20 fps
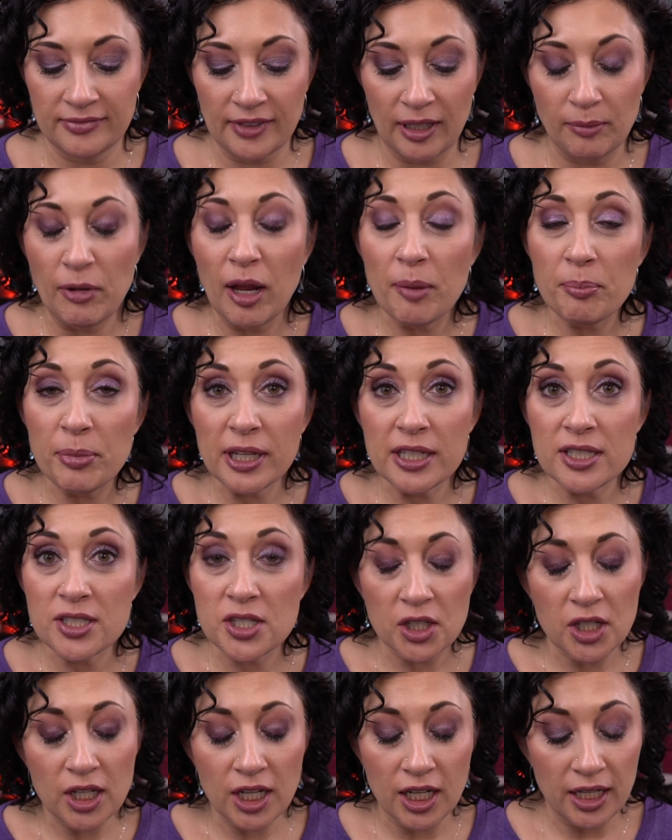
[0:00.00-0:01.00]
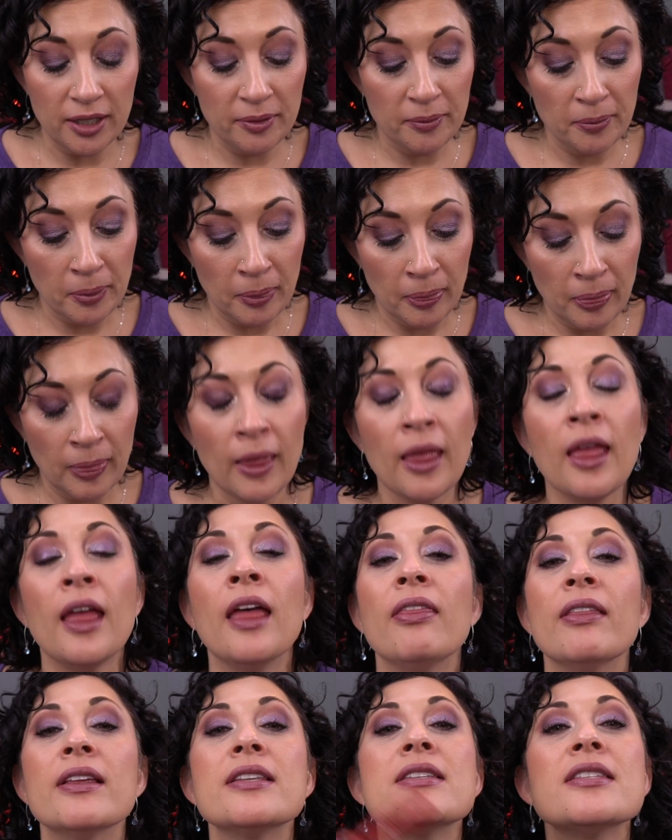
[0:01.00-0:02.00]
I'm not being dirty.
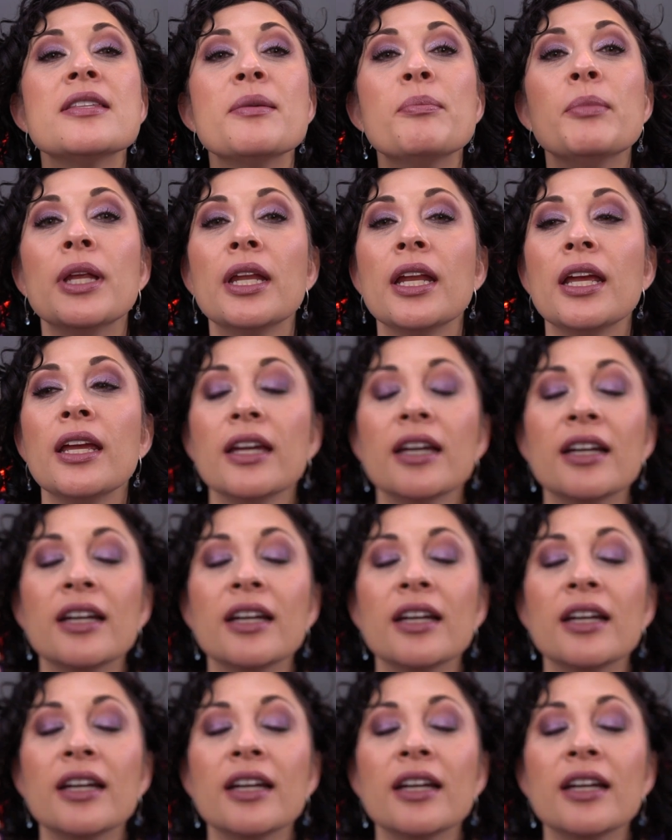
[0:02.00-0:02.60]
This is a mini.